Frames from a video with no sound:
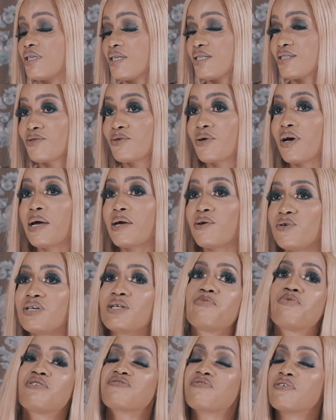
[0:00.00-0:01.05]
Yes, yeah, so I
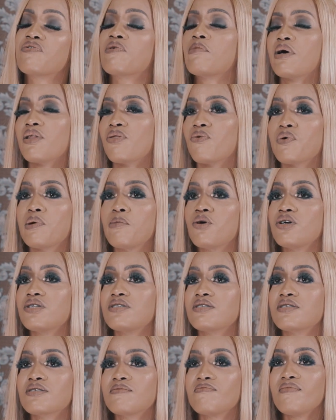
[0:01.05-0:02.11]
only breastfeed for my
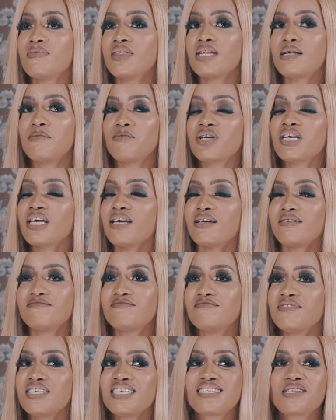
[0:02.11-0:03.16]
brother. But yeah,
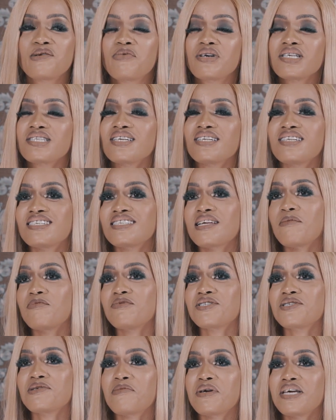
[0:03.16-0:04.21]
he's the best thing that's
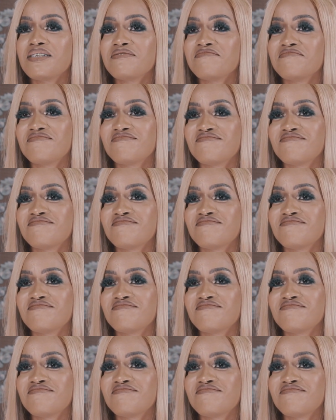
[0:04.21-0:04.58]
happened to me.